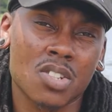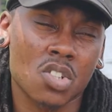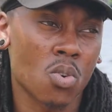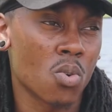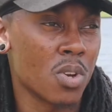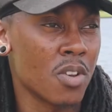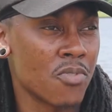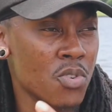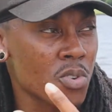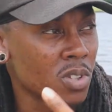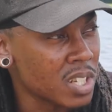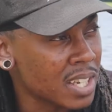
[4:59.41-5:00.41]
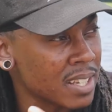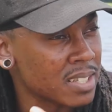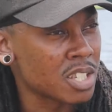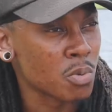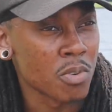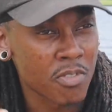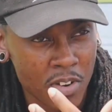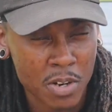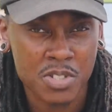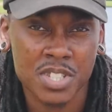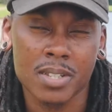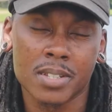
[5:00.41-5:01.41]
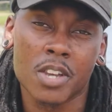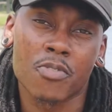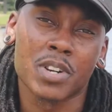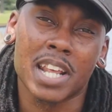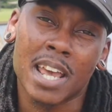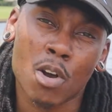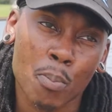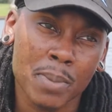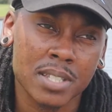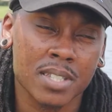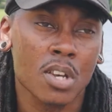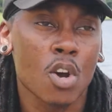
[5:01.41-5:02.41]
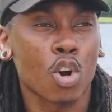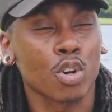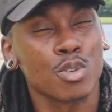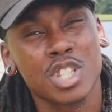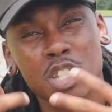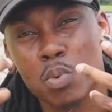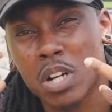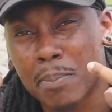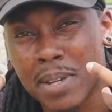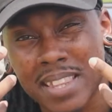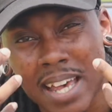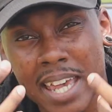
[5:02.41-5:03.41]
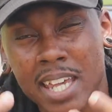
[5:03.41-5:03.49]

So if you're looking to reverse different ailments, or you just want to be the